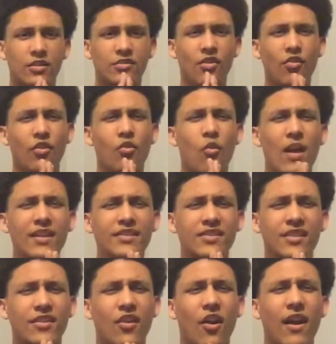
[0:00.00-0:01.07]
So the
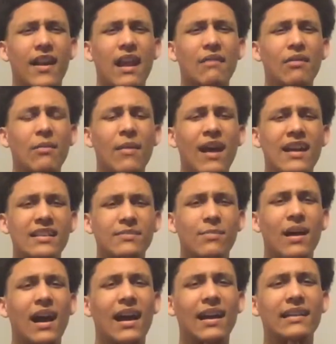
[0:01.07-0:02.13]
question on everybody's
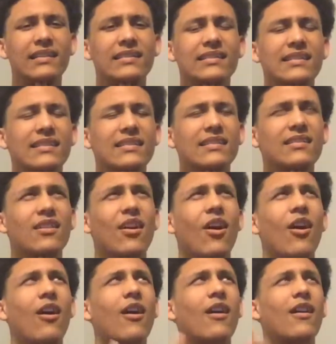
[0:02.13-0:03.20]
mind
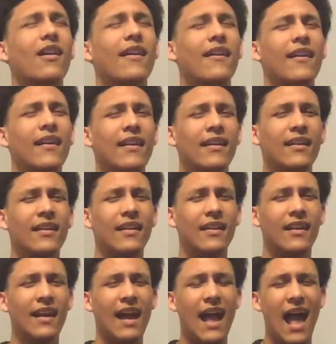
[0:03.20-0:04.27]
are,
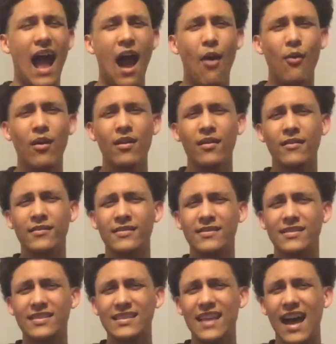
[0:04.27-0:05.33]
how are
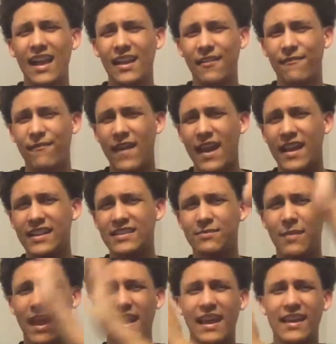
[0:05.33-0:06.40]
Sonic fans
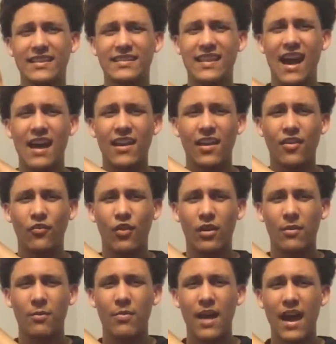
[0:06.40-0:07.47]
making Sonic
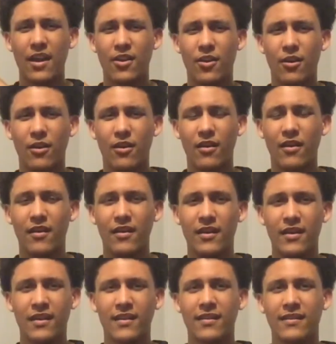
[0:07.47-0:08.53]
look better
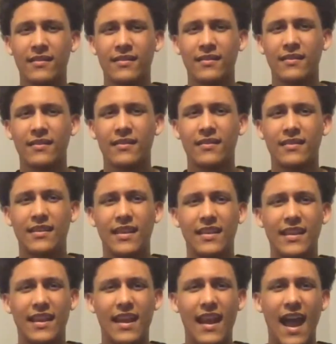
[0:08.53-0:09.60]

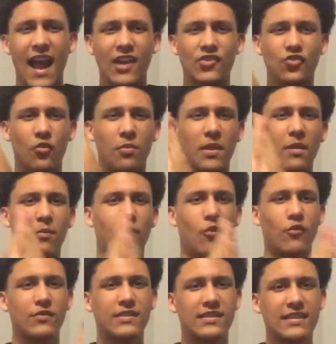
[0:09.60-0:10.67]
than the actual
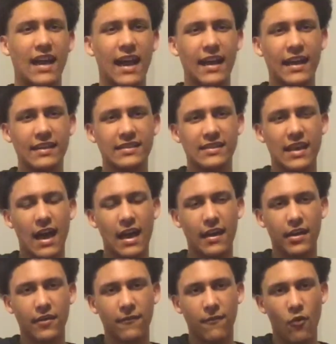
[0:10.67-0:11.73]
people designing
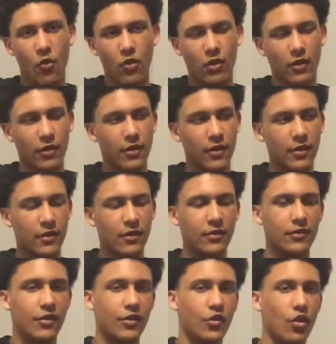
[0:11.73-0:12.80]
Sonic for
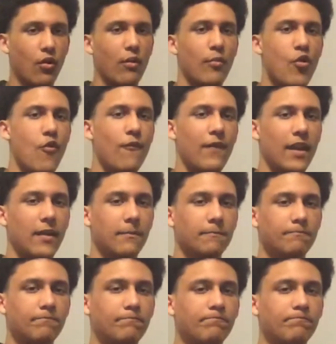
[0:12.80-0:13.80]
the newer movie?